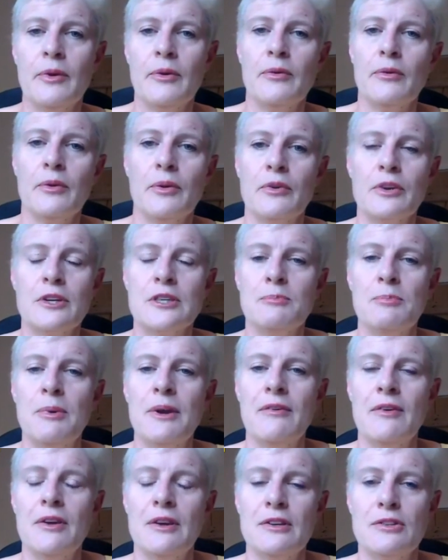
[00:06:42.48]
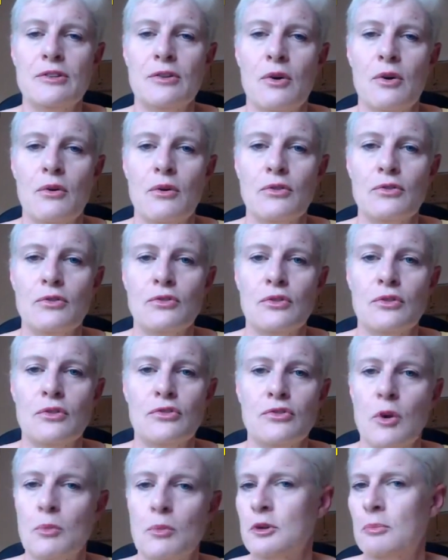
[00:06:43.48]
experienced on
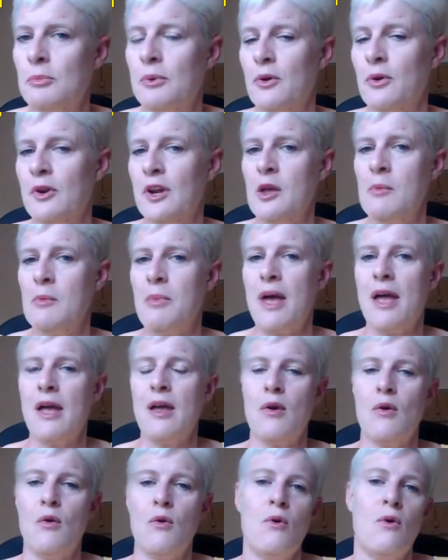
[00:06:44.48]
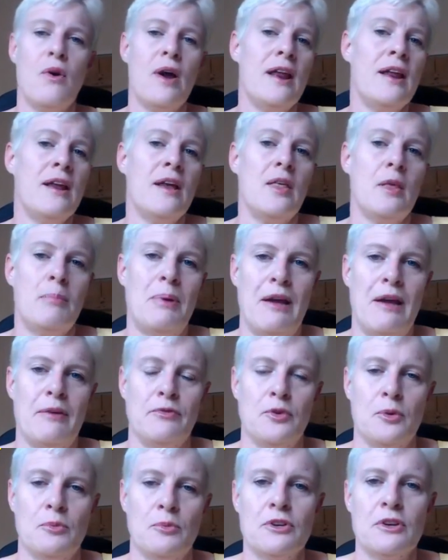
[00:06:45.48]
dropshipping on eBay or any other
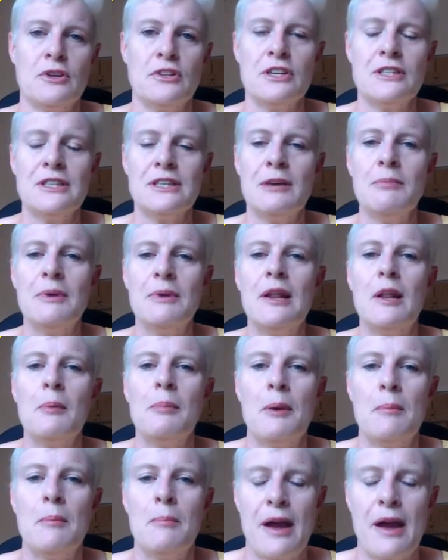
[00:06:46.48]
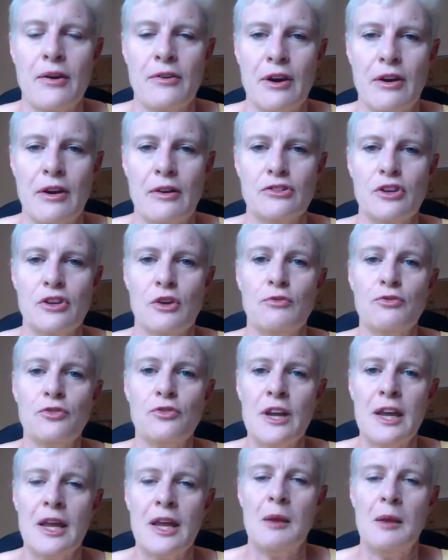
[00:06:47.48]
platform. So just give me a little bit of background. So
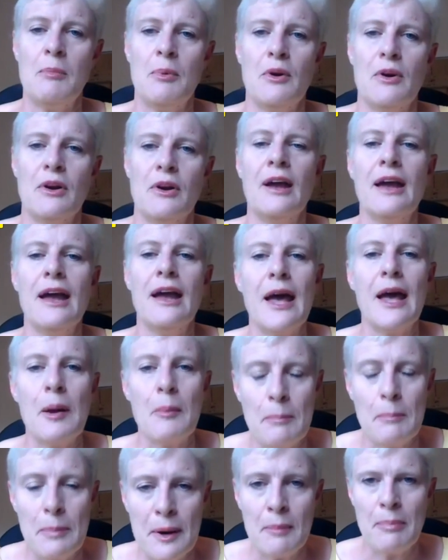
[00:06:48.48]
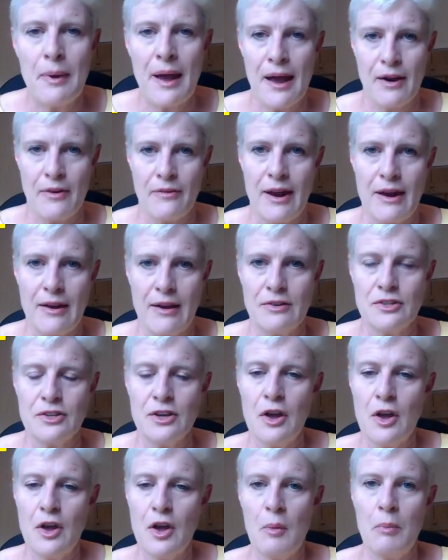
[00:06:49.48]
free ebook and a bit of background
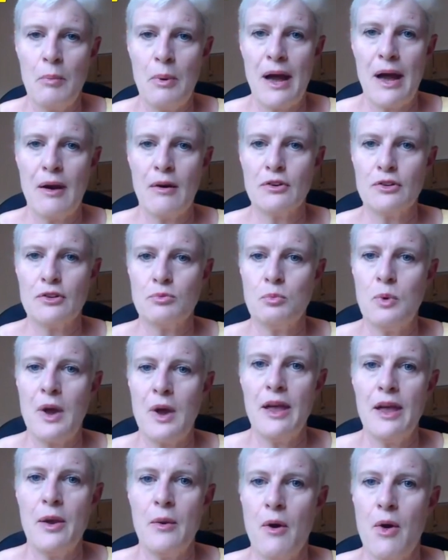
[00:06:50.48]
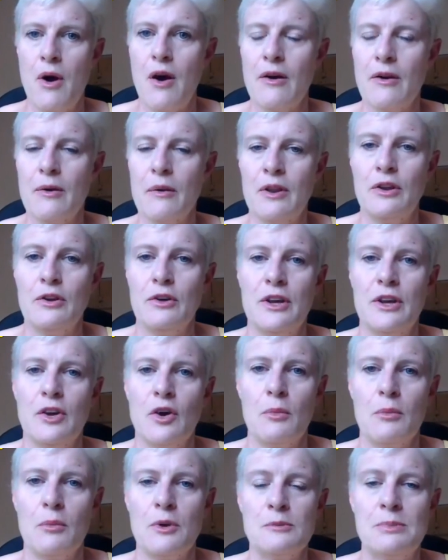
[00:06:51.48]
about where you are in your
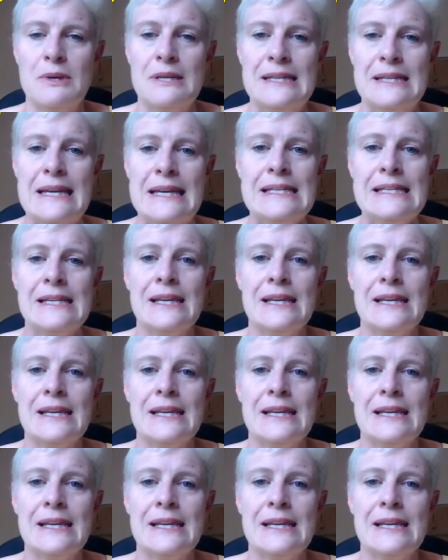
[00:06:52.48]
e-commerce business.